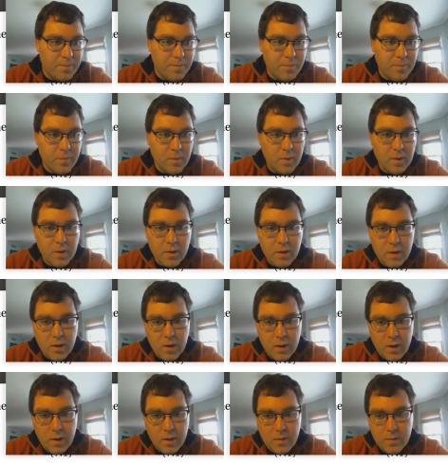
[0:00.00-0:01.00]

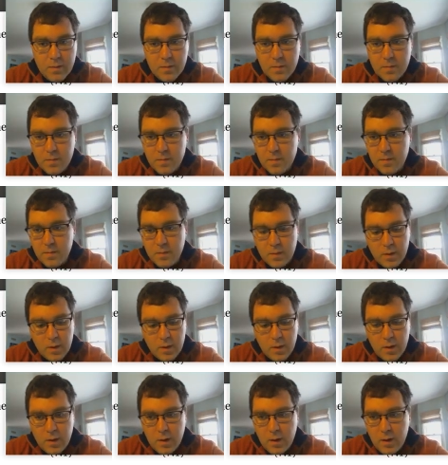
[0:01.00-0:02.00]

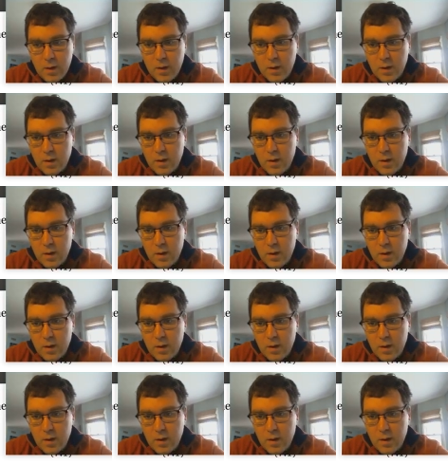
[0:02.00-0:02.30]
No one is speaking in this clip.